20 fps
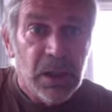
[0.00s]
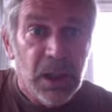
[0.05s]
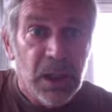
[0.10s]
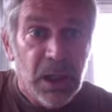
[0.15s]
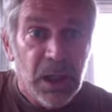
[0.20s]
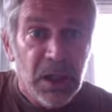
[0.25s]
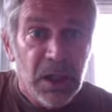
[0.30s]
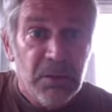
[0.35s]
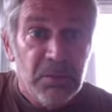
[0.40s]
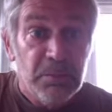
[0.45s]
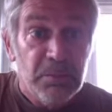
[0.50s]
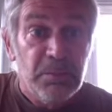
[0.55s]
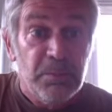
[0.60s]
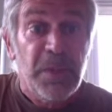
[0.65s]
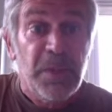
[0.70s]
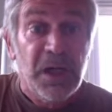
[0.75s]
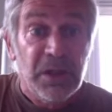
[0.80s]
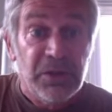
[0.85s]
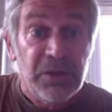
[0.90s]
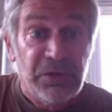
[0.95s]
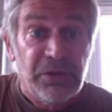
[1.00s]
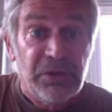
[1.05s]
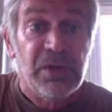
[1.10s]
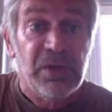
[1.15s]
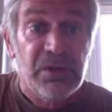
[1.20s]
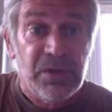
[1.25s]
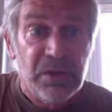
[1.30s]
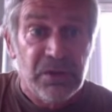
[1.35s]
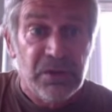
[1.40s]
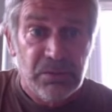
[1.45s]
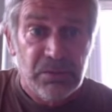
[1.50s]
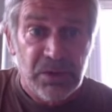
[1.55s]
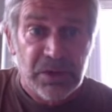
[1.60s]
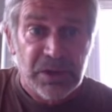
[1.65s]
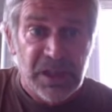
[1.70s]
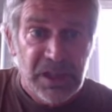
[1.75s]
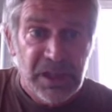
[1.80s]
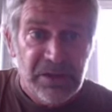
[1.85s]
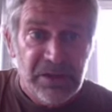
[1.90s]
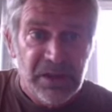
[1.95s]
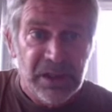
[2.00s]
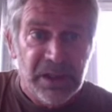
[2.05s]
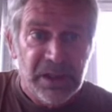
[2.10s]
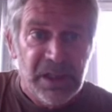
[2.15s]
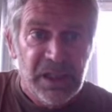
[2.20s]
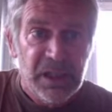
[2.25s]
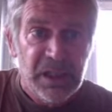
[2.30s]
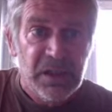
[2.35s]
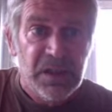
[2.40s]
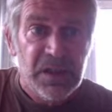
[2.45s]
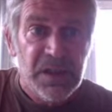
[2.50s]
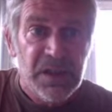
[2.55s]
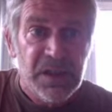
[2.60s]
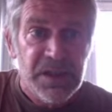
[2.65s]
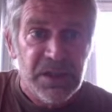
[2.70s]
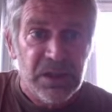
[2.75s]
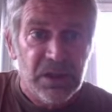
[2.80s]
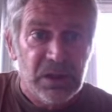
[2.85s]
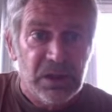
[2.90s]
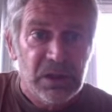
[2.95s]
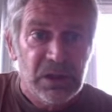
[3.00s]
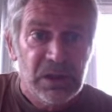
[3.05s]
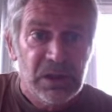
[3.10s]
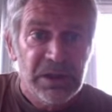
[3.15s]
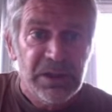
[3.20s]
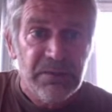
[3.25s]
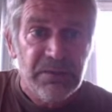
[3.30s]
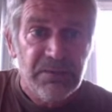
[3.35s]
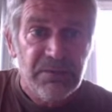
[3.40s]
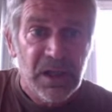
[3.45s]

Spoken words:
but the key thing here is that early